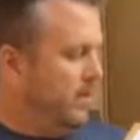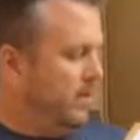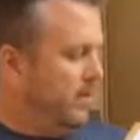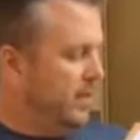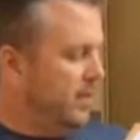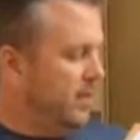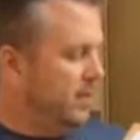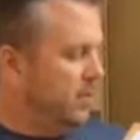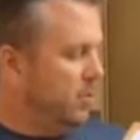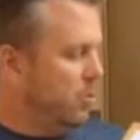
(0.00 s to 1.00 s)
50
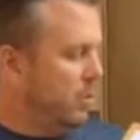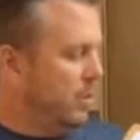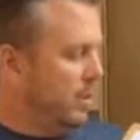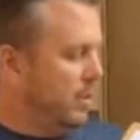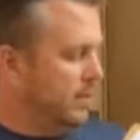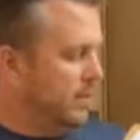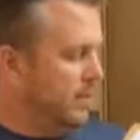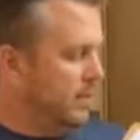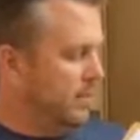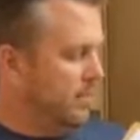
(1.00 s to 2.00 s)
Shades scores the next
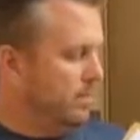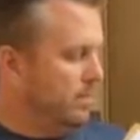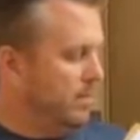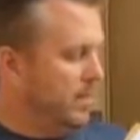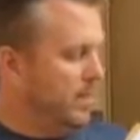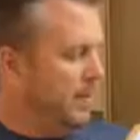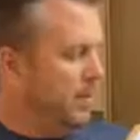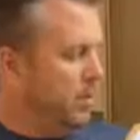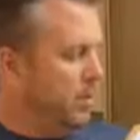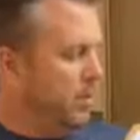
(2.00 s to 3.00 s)
one. Maybe they
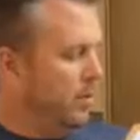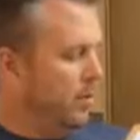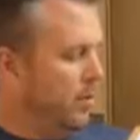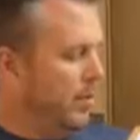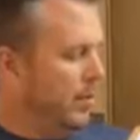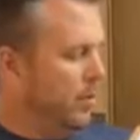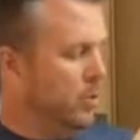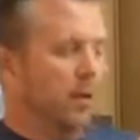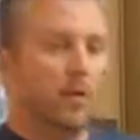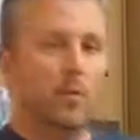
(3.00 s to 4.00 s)
score another one, maybe they
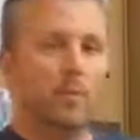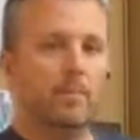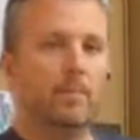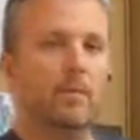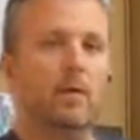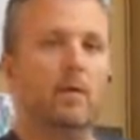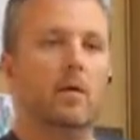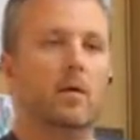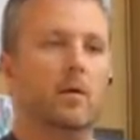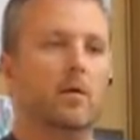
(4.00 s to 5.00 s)
score another one.
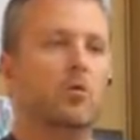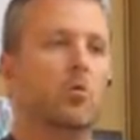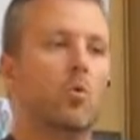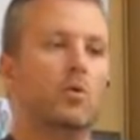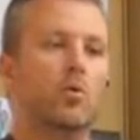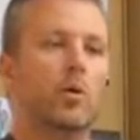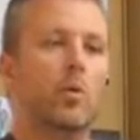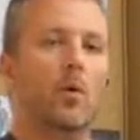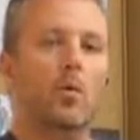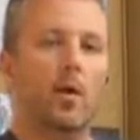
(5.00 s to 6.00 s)
Your score is 3 to
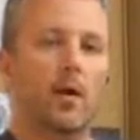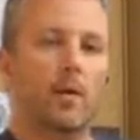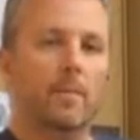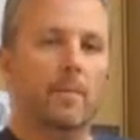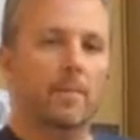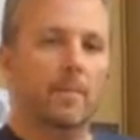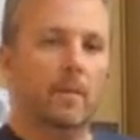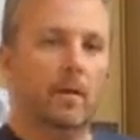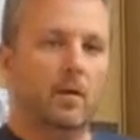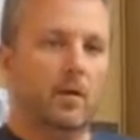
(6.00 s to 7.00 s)
1 right now.
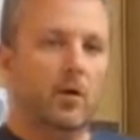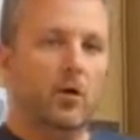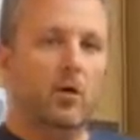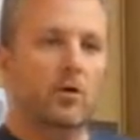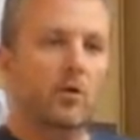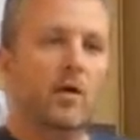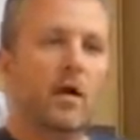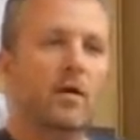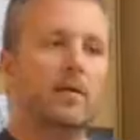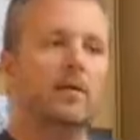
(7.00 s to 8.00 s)
You're going to do
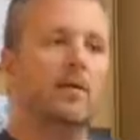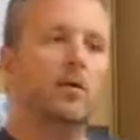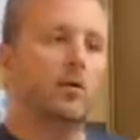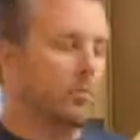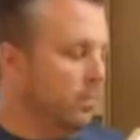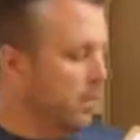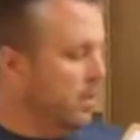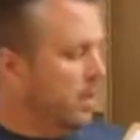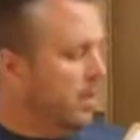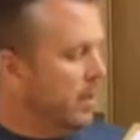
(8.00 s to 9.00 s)
that until,
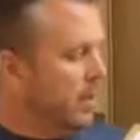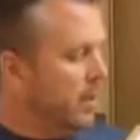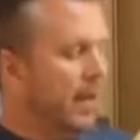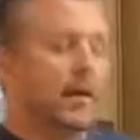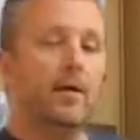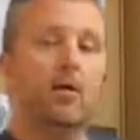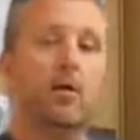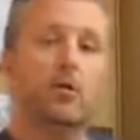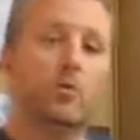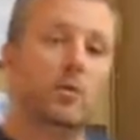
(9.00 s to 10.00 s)
again at 8, you're
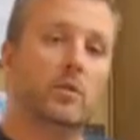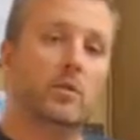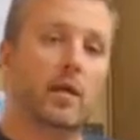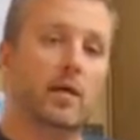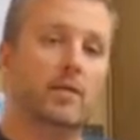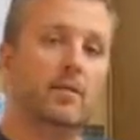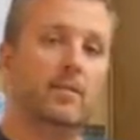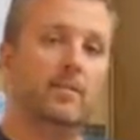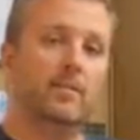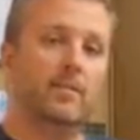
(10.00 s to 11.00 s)
going to switch the
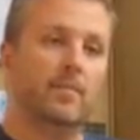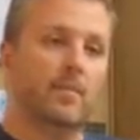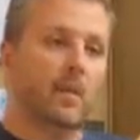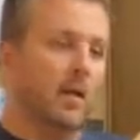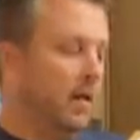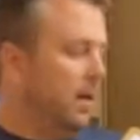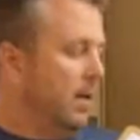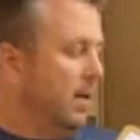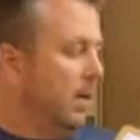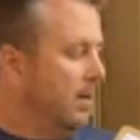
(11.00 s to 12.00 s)
sides.
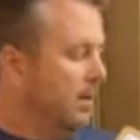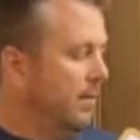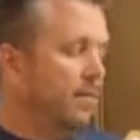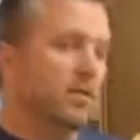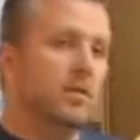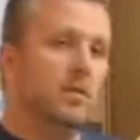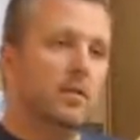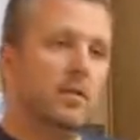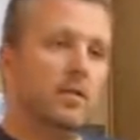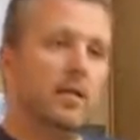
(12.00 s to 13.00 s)
And then the first
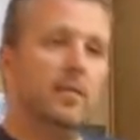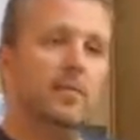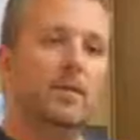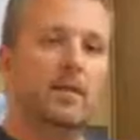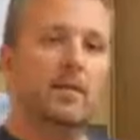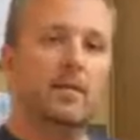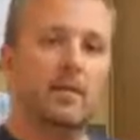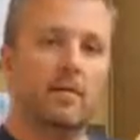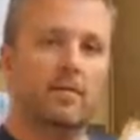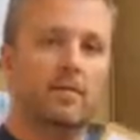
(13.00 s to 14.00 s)
team to get
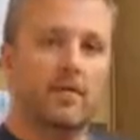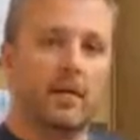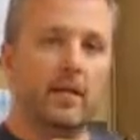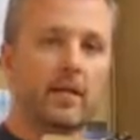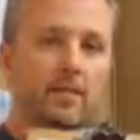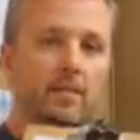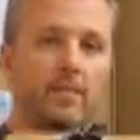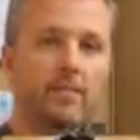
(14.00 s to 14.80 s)
to 15,